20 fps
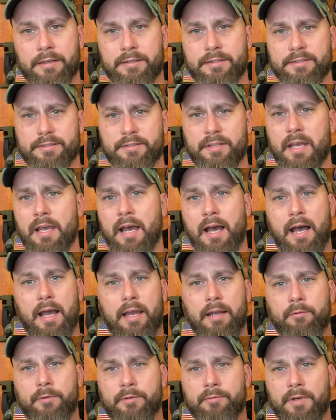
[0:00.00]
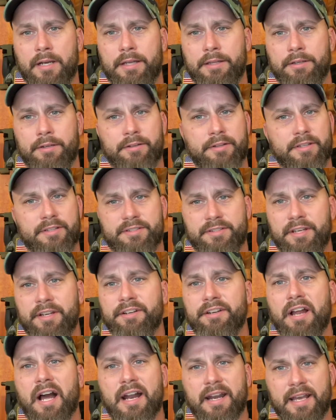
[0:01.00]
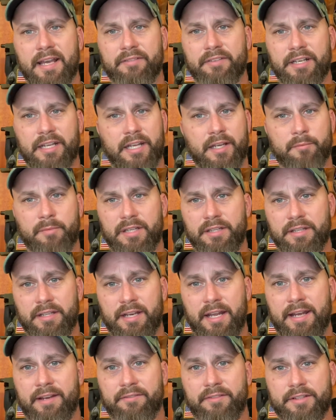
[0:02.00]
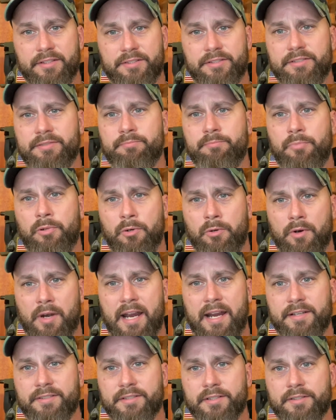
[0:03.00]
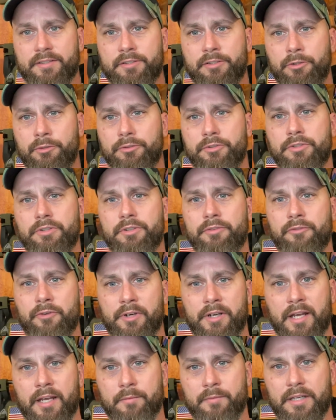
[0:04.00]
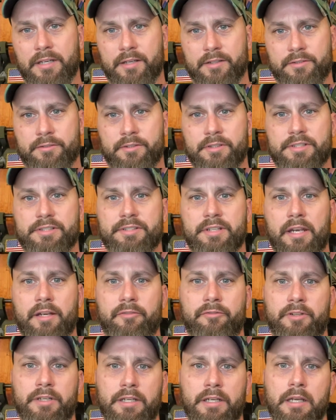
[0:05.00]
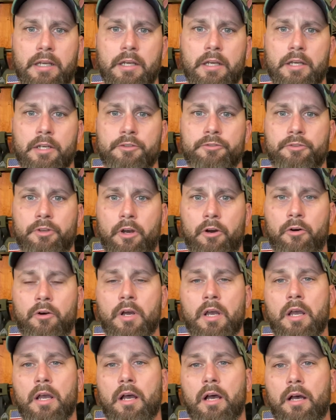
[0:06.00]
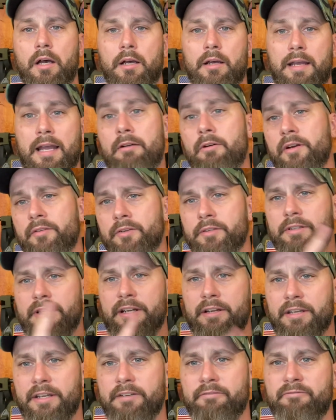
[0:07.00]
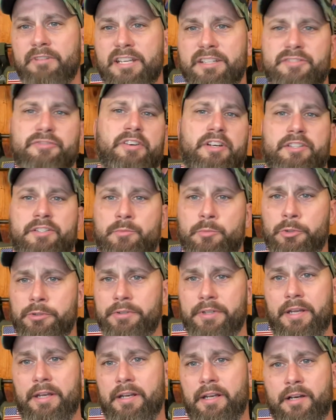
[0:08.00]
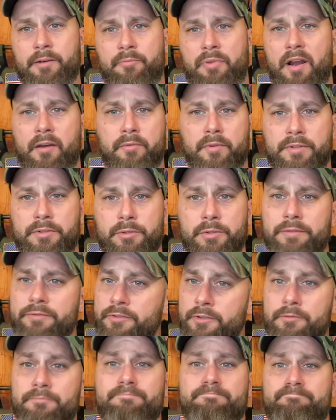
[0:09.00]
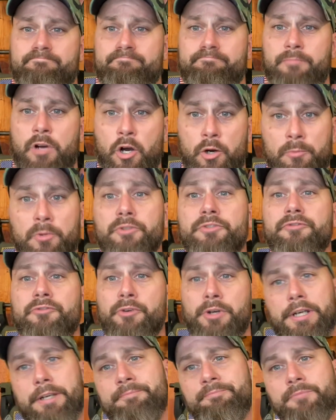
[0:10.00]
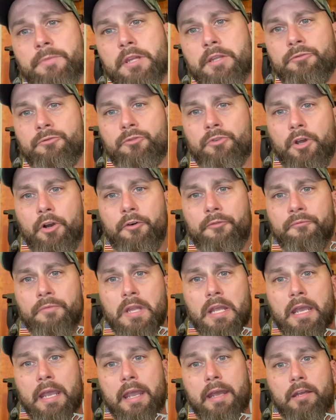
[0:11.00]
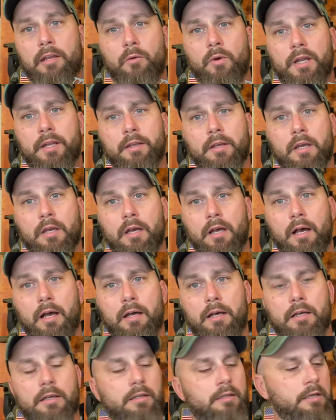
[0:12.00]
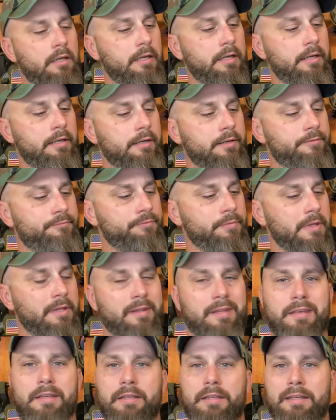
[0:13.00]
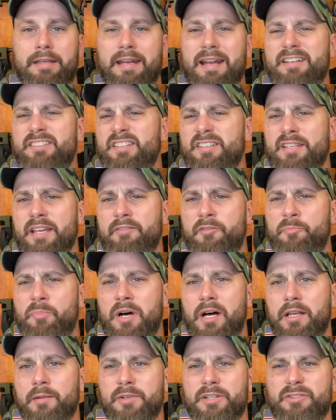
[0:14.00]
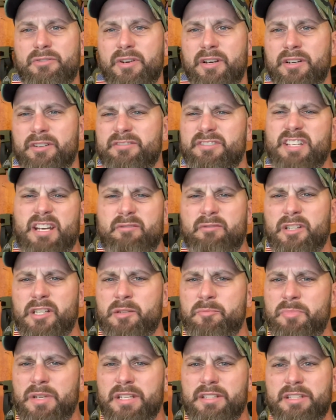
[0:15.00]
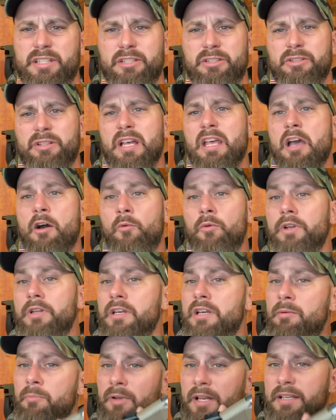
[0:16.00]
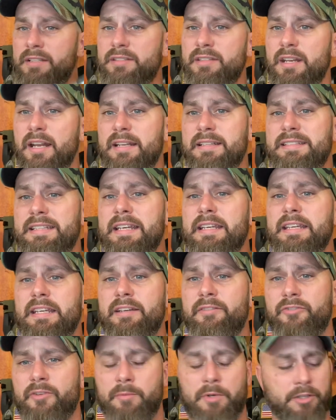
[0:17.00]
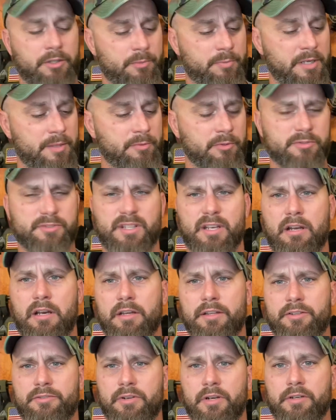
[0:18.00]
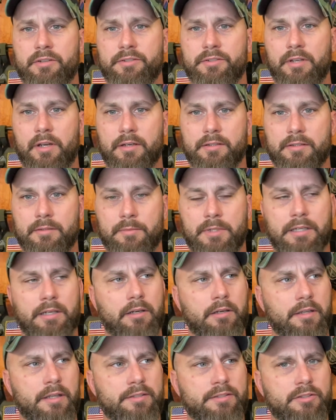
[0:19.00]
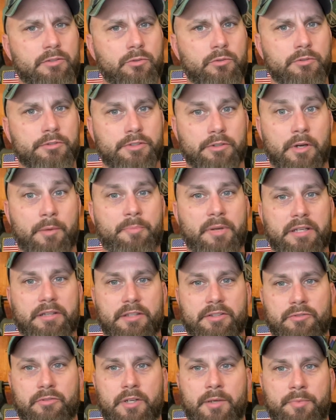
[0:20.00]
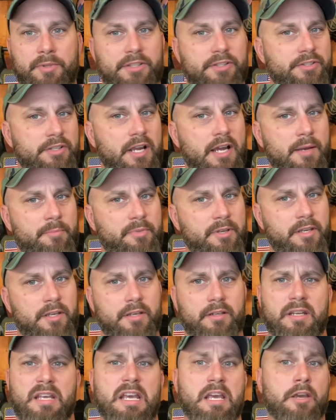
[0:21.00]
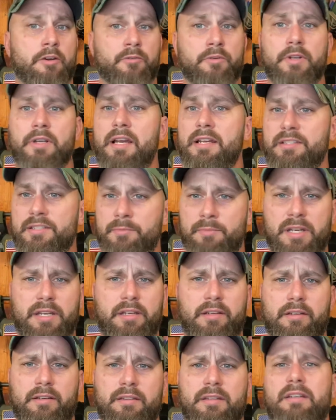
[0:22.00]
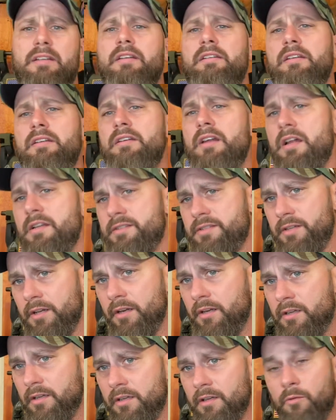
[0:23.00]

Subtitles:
Because I would rather this thing not have an ambi than have this poor ass excuse for an ambidextrous safety. So, however, again, it's fixable, and I'll probably do it for almost free. So anyway, it does have a polymer trigger. It's not really a big deal. One of the complaints that I did get from other people was like, oh, the trigger sucks. And I'm like, oh, that's cool. So I picked this one up in the shop and realized immediately that it did not suck.